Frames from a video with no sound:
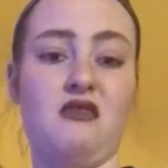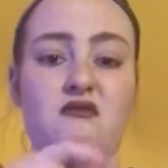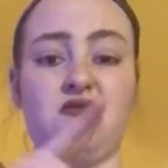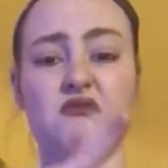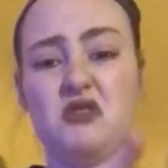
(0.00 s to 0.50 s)

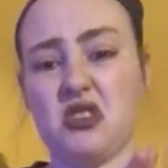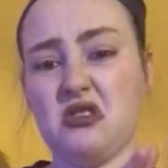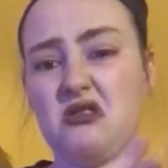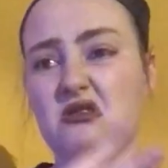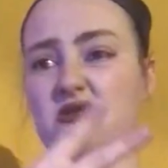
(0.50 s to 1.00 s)
and when he
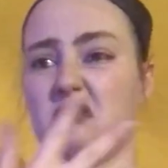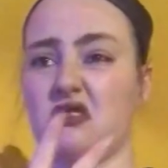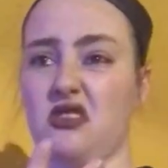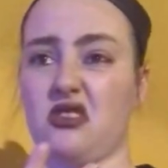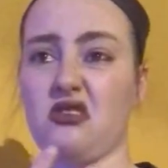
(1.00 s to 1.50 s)
started
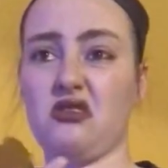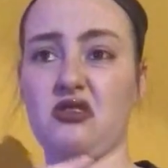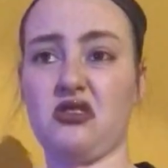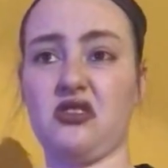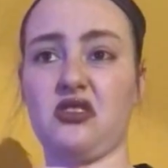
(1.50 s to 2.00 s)
showing her
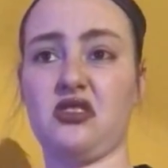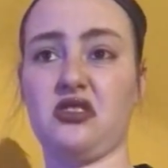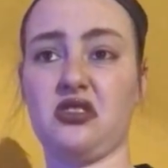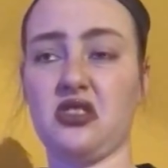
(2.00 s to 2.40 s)
attention,